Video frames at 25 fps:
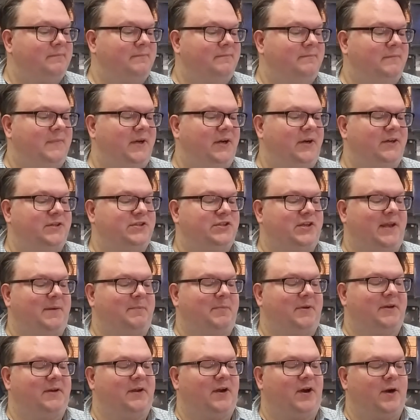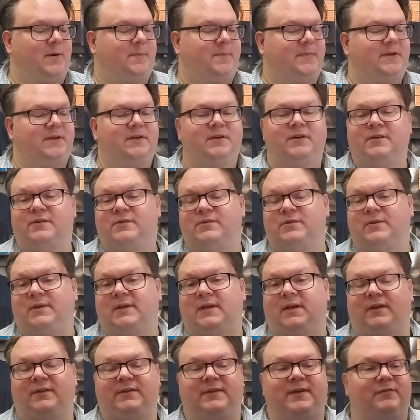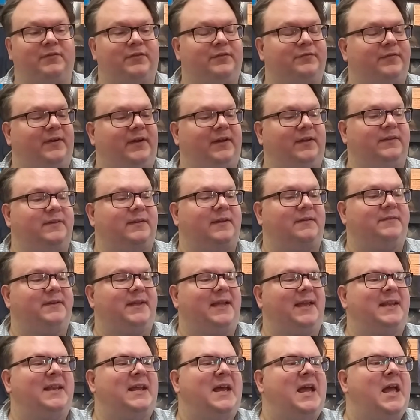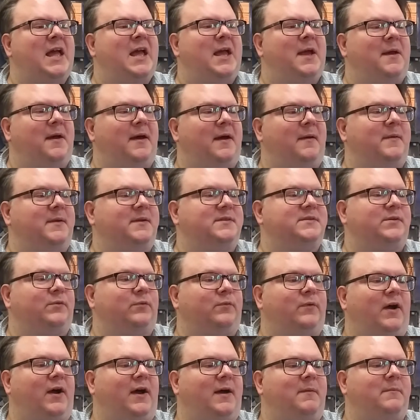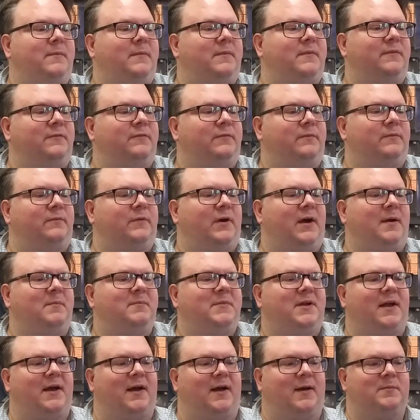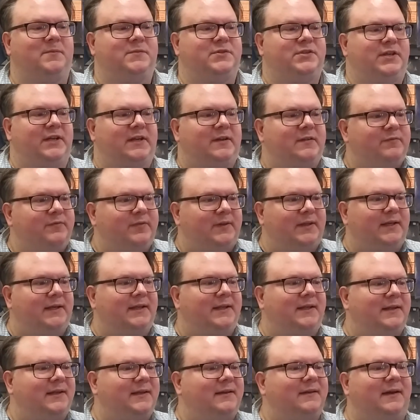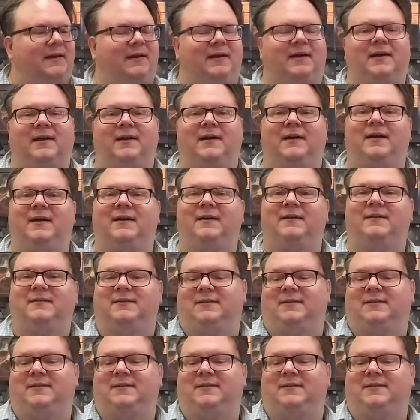Mary Chapin Carpenter doing I'll Never Fall in Love Again. I mean, it's a rom rom com chick flick, uh,